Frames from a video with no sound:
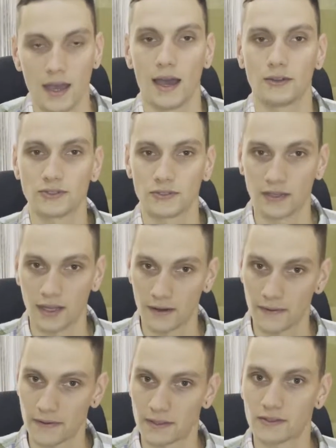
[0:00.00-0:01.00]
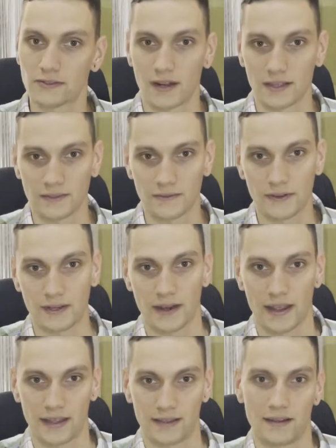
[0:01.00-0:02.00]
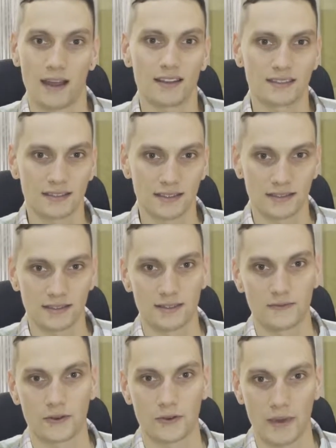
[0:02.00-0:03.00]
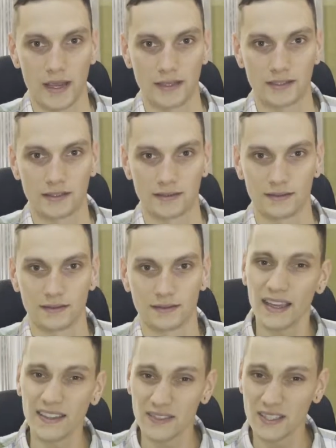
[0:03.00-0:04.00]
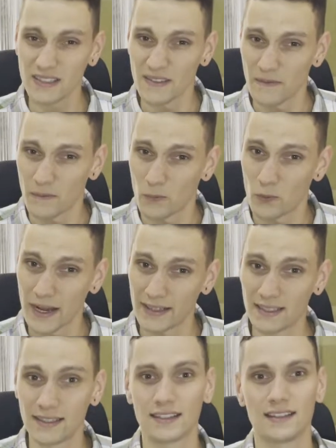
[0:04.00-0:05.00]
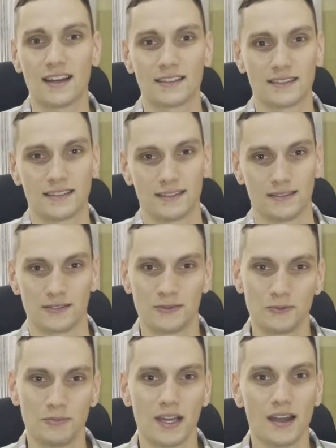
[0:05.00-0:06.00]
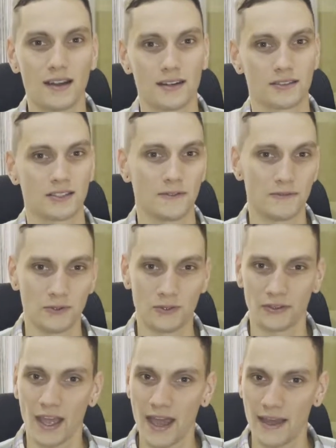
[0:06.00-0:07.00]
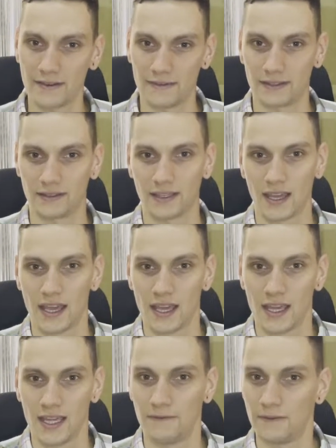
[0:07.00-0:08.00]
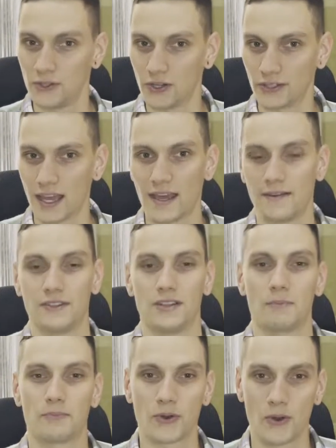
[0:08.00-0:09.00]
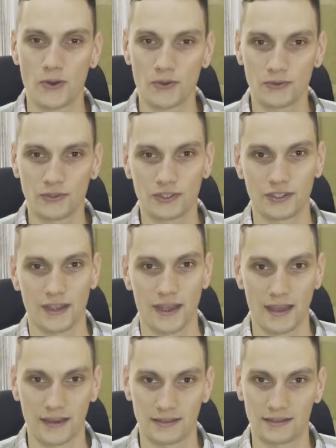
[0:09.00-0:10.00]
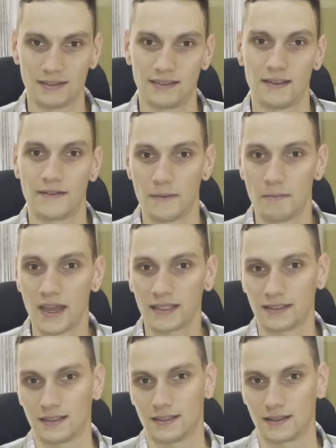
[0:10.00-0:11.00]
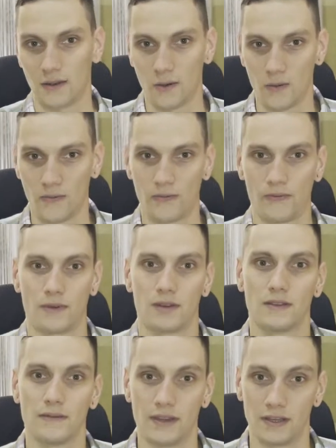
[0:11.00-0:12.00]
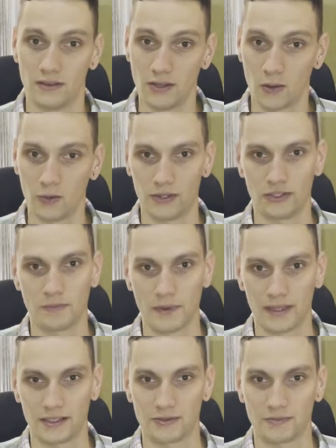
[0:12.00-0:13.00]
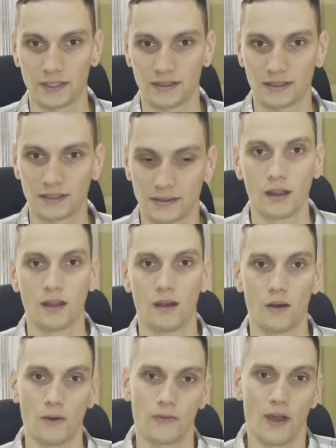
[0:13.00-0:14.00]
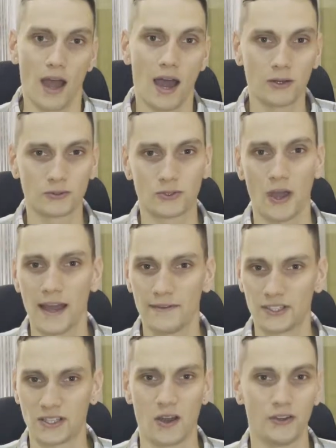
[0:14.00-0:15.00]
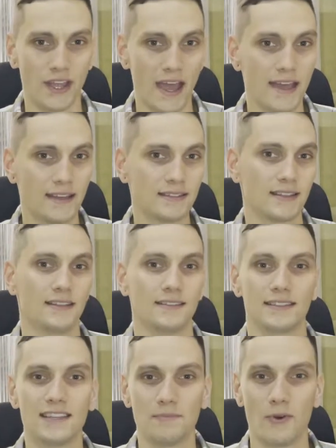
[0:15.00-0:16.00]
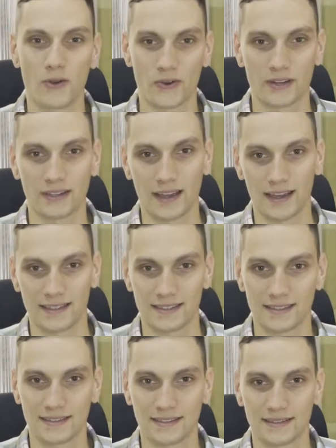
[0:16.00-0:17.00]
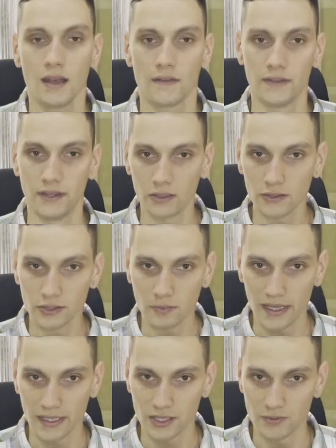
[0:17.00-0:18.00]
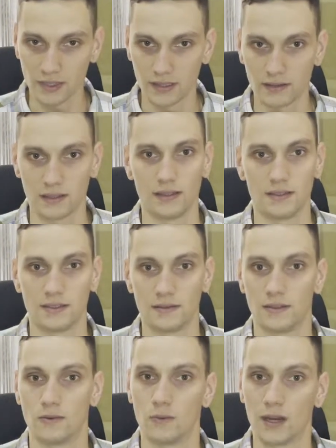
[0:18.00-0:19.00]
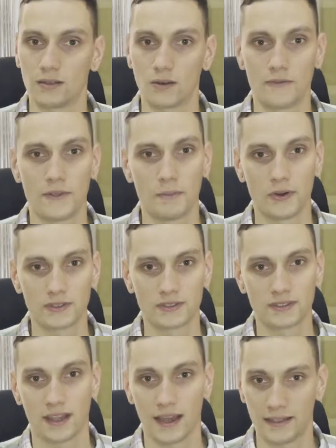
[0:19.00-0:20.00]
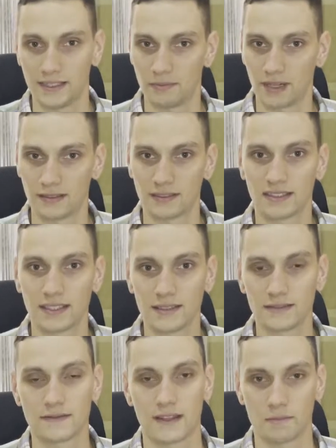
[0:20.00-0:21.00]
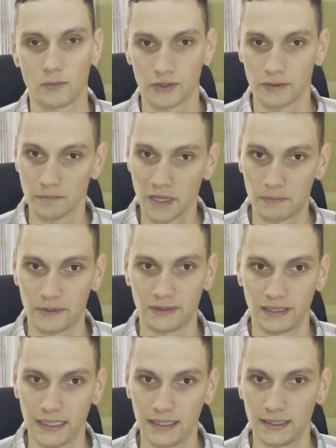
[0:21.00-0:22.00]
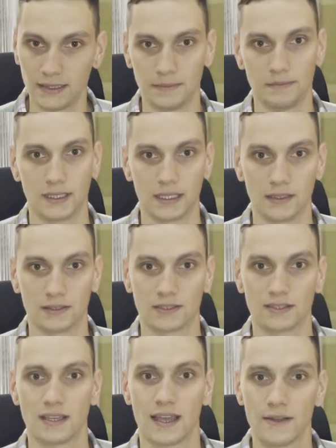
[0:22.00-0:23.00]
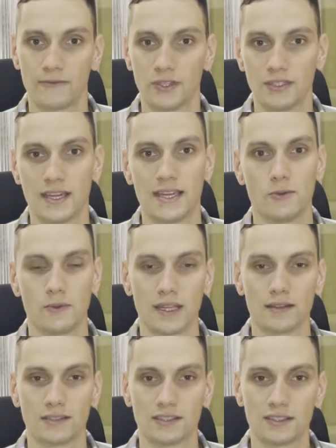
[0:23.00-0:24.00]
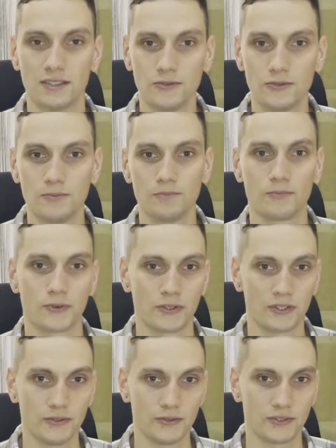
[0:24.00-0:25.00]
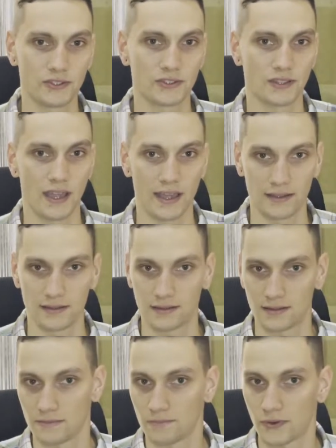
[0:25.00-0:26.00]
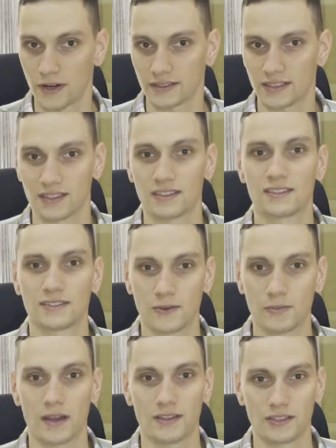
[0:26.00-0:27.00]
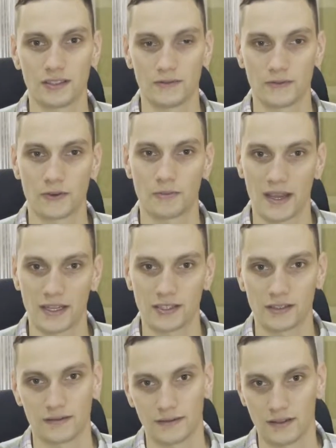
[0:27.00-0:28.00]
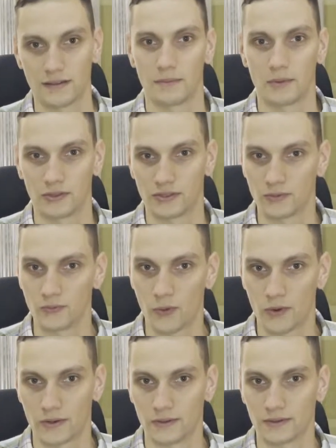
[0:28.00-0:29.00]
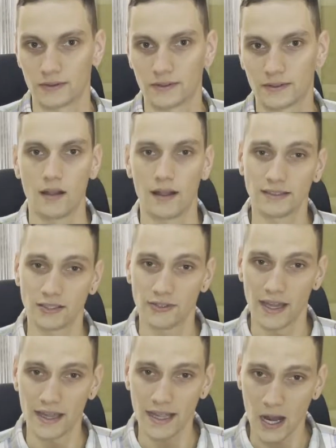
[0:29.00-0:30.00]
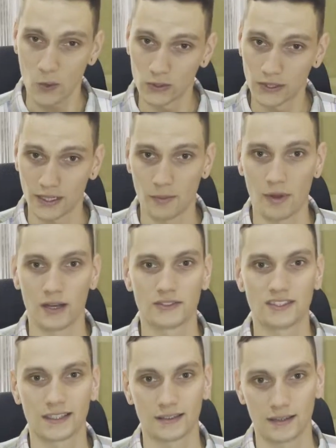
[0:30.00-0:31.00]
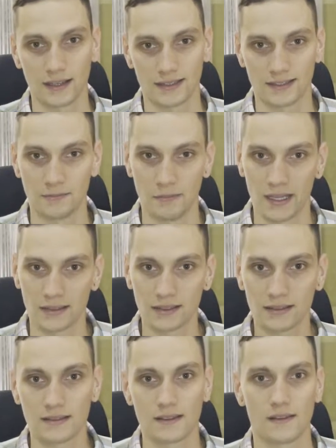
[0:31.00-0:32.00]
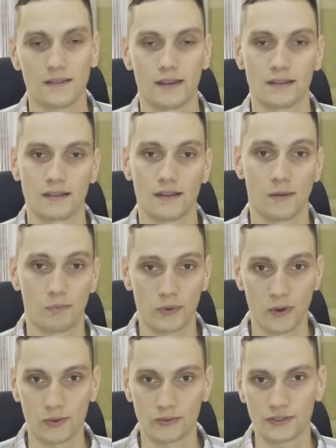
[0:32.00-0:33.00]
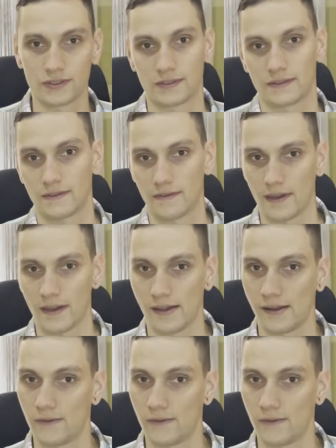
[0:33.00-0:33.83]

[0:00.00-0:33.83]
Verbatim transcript: How to gather, transfer and access information. Even writing an article could be hard if you don't have it, if you don't have an approach and the method of the knowledge management, of how to have it on hand and keep organized. The knowledge management is a, one of the most high-demand skills that modern people need, because every day we consume, produce and process so much information in the modern world. And today I will talk about Zettelkasten method that approaches the